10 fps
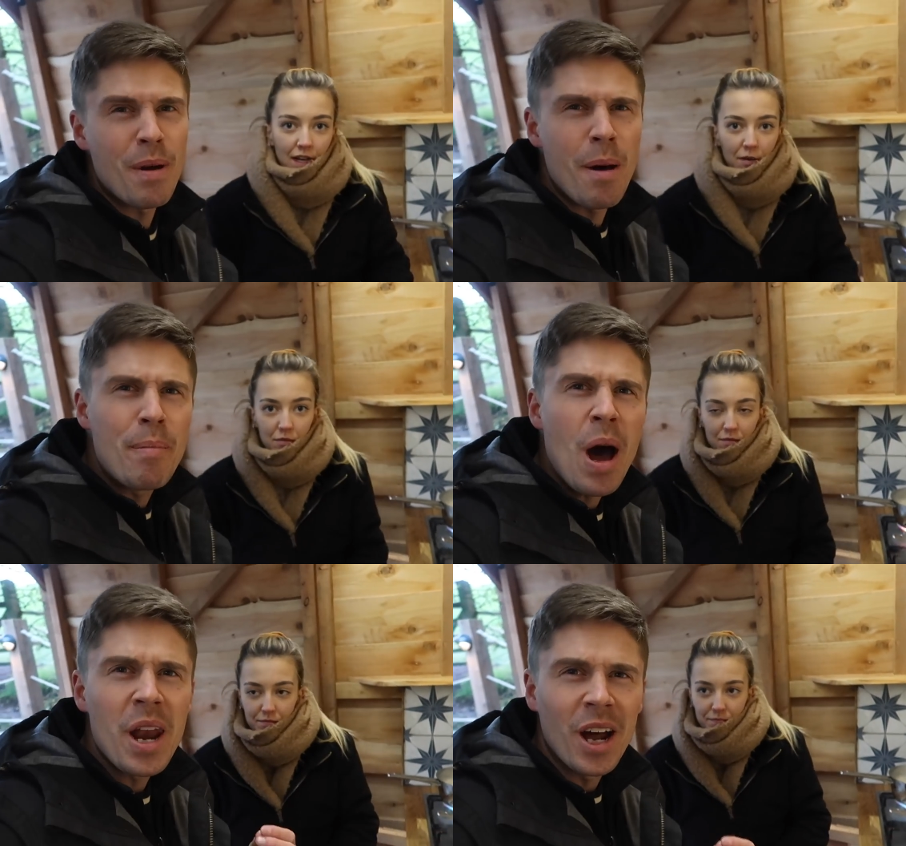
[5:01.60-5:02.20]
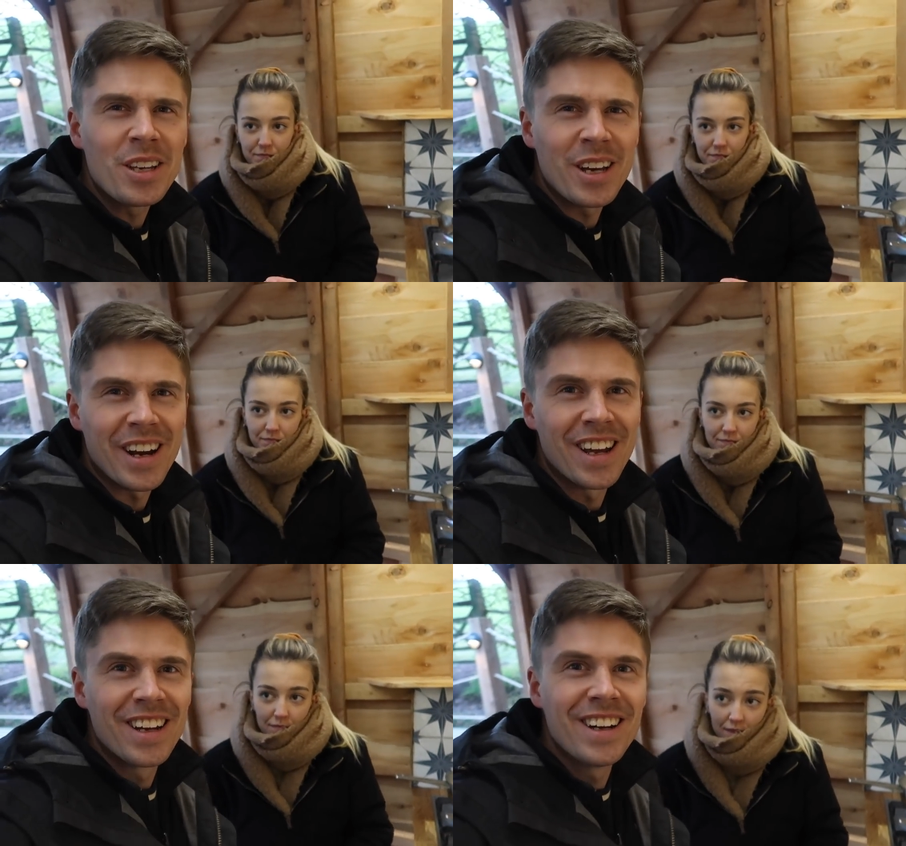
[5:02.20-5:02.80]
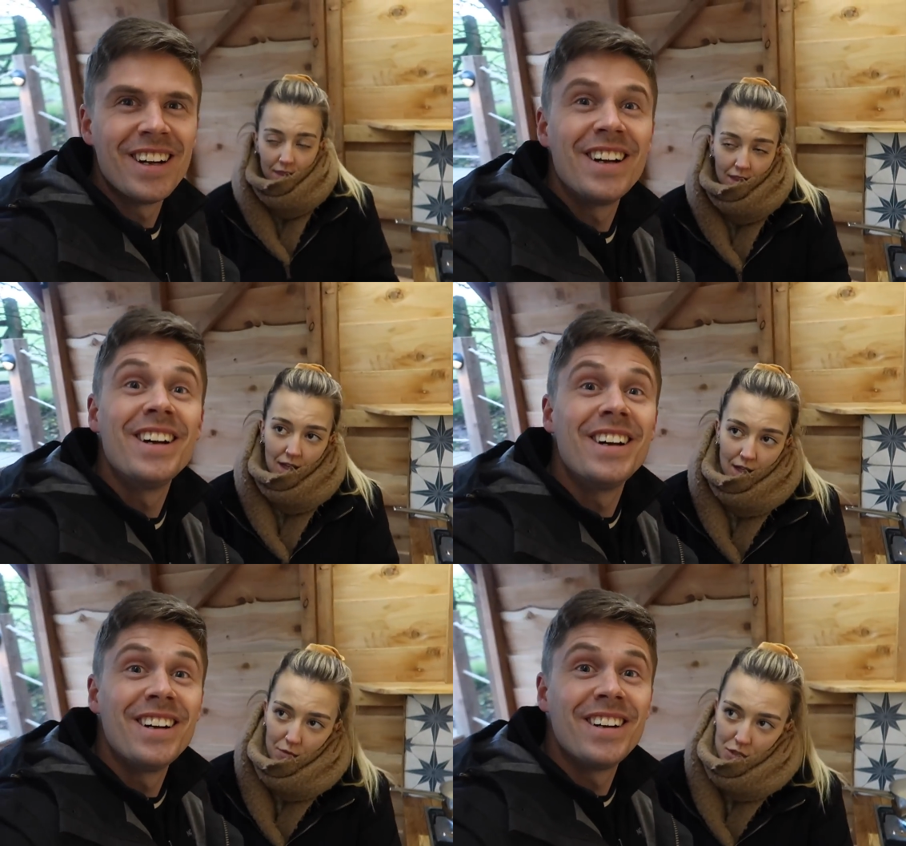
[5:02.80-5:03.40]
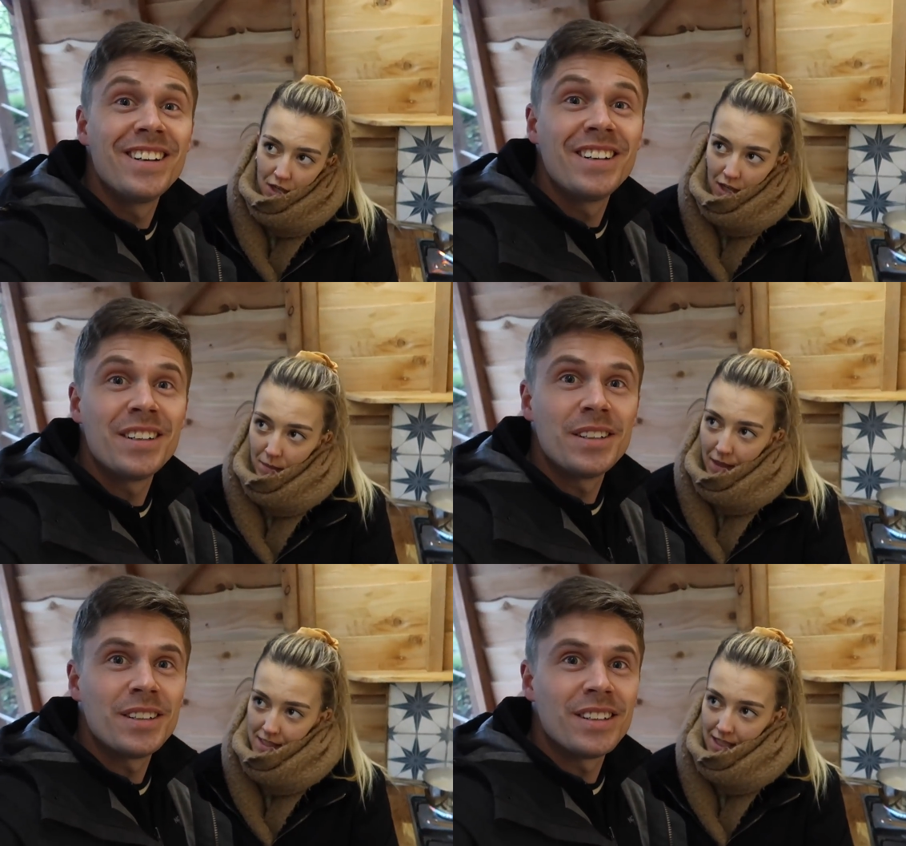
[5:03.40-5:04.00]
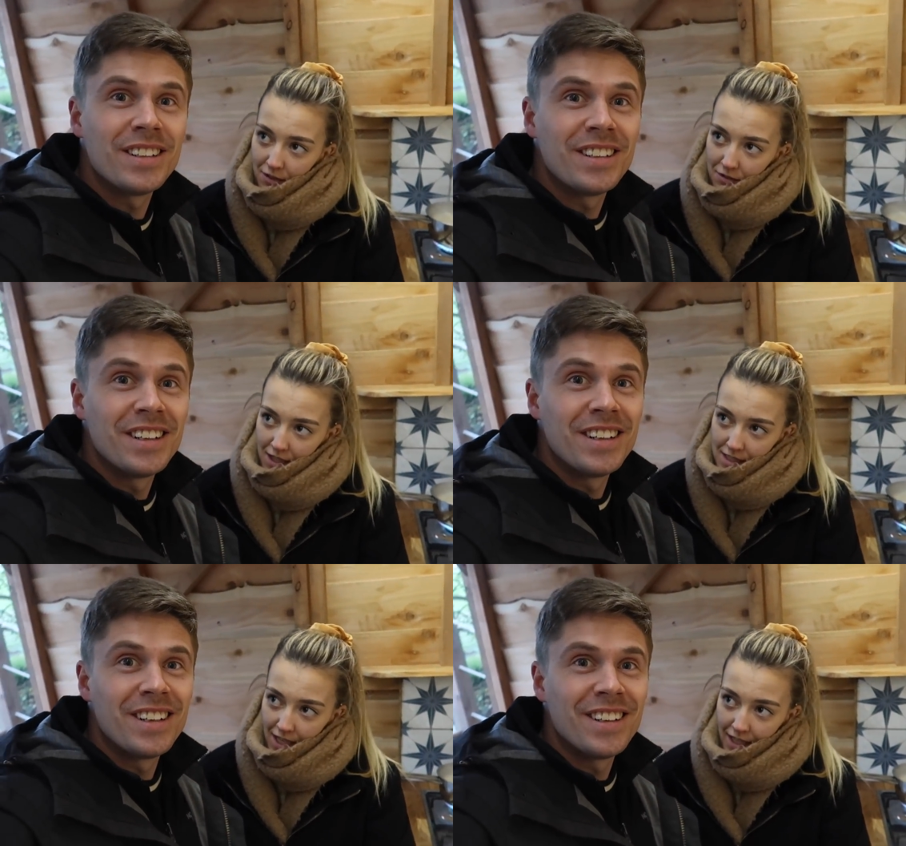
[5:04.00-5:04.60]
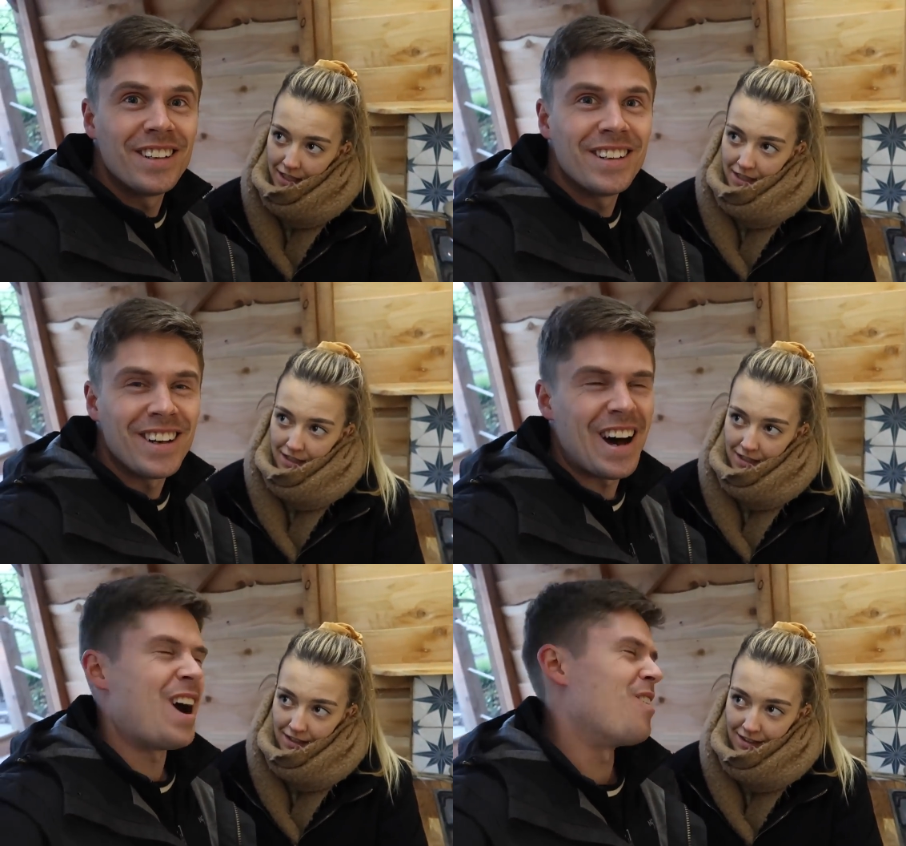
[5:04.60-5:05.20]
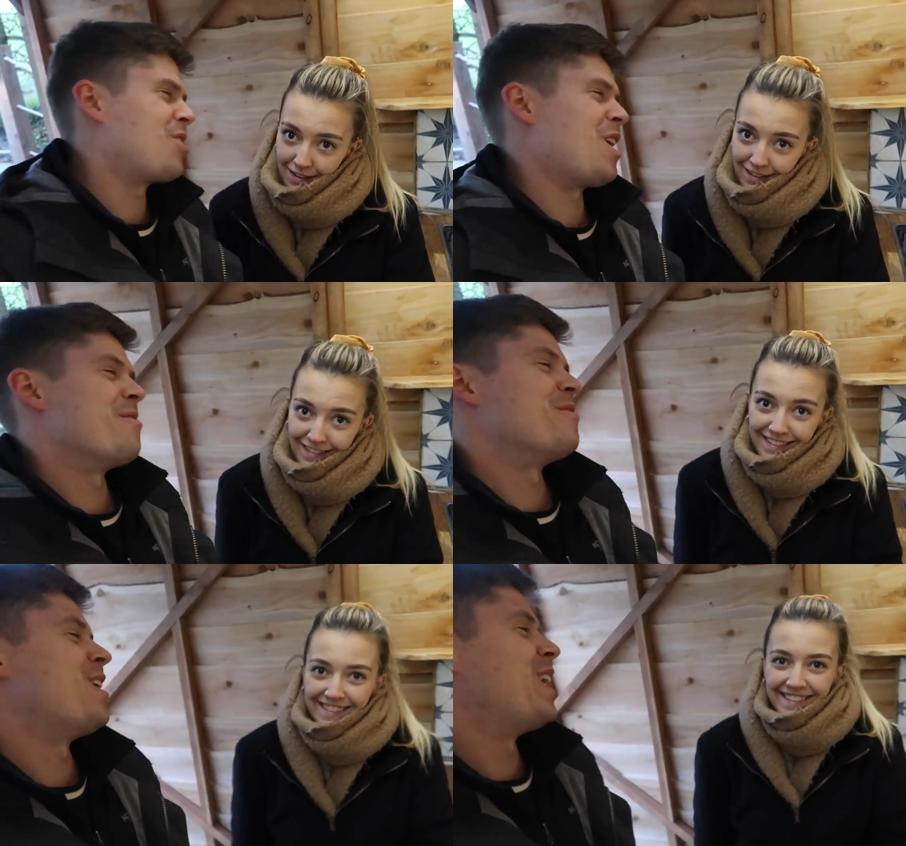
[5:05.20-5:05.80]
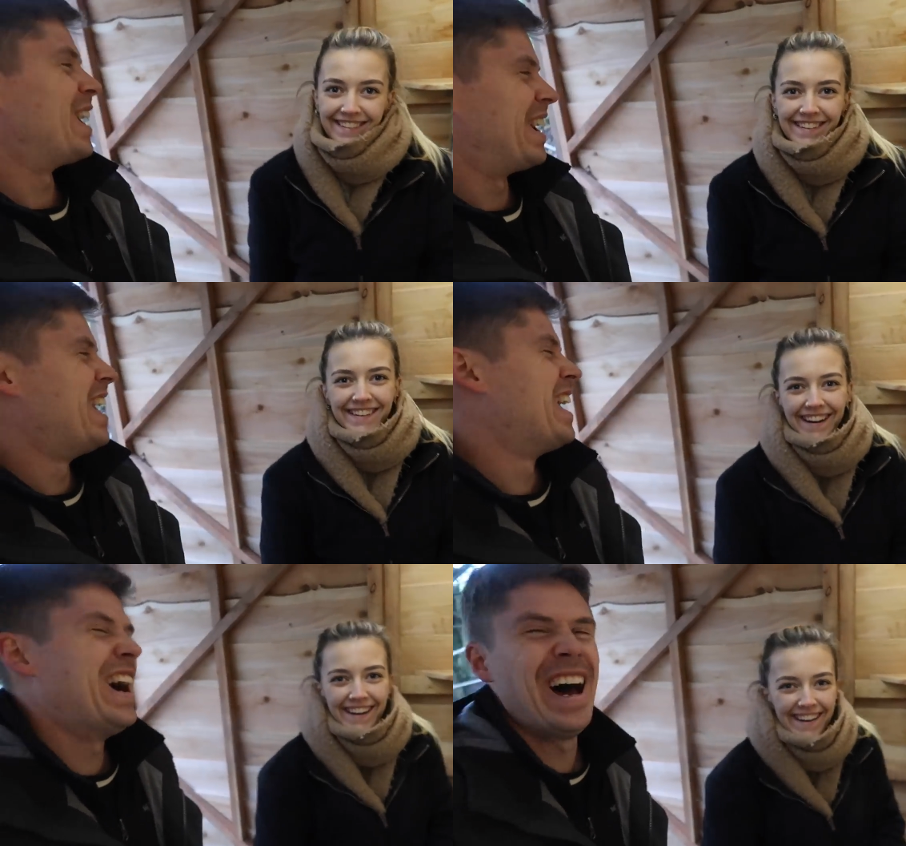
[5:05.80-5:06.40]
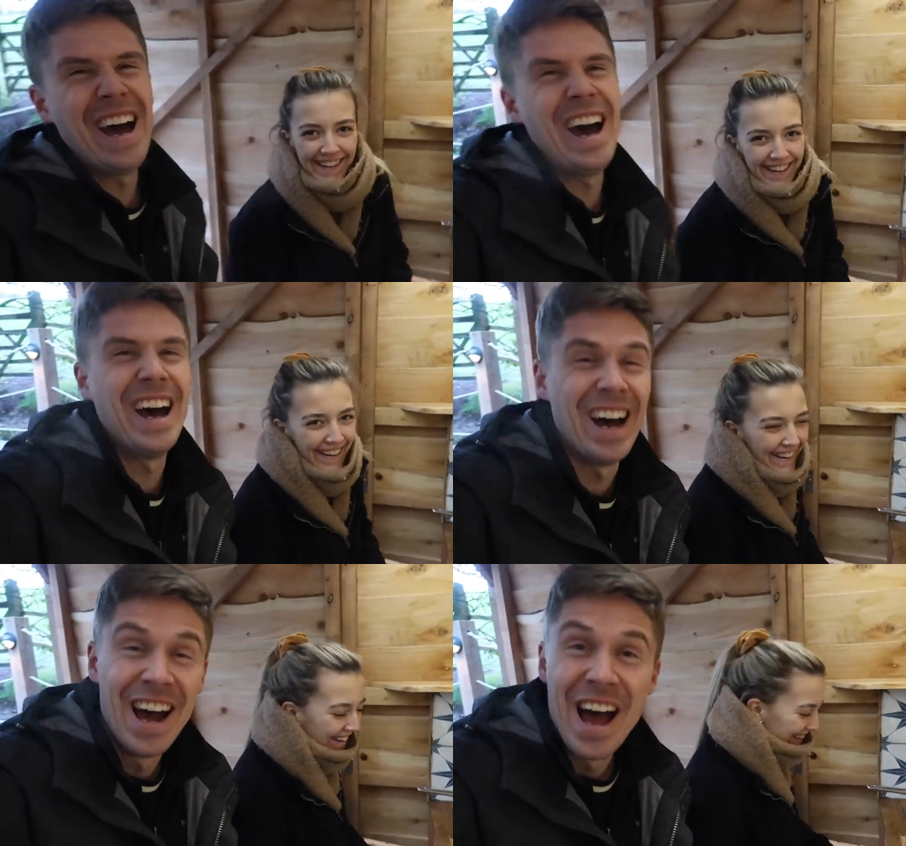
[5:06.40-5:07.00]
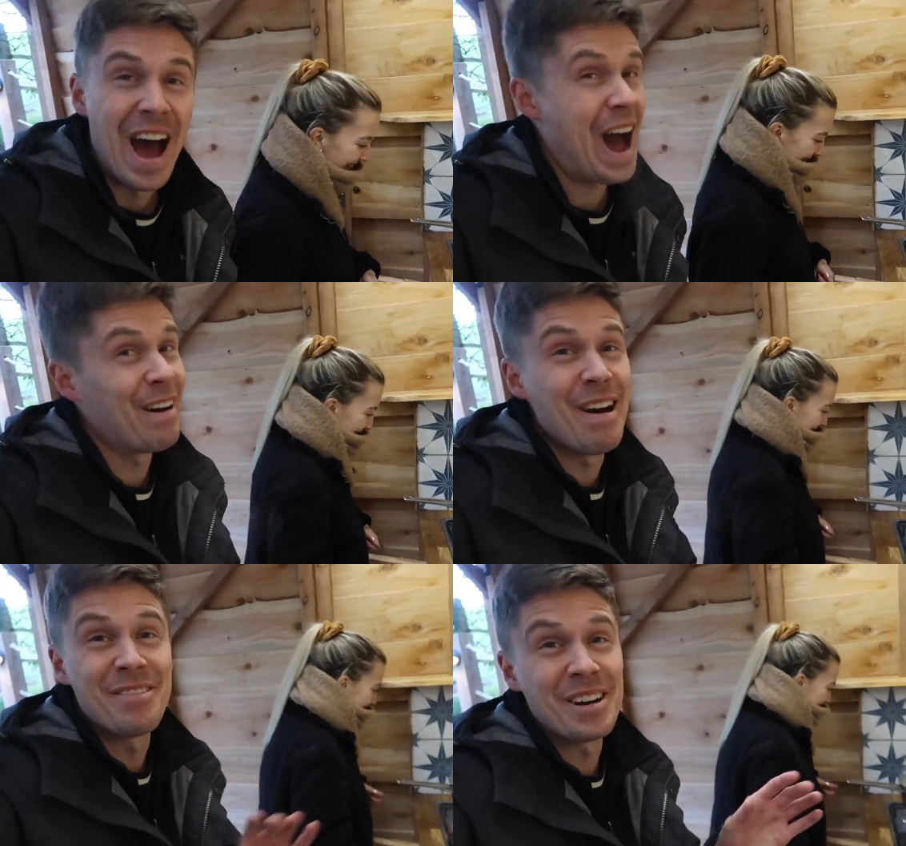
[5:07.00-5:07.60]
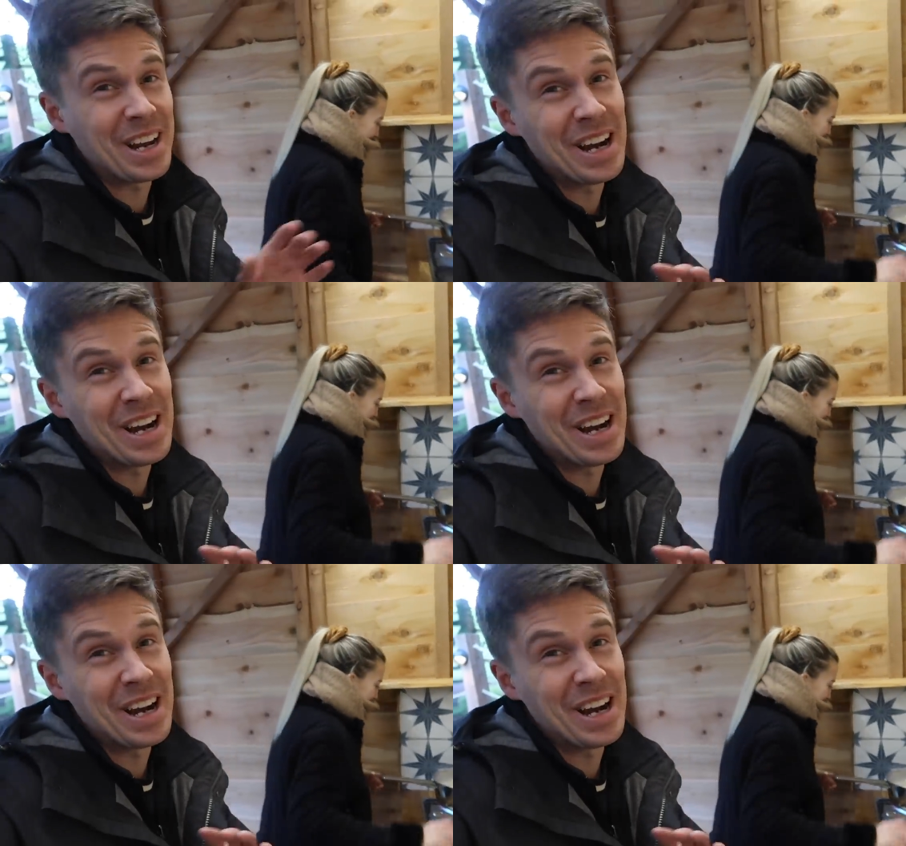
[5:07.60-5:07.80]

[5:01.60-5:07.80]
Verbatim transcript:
Speaker 1: Bit of burnt onion.
Speaker 2: Now, would you like the pasta al dente?
Speaker 1: Oh, come on. However it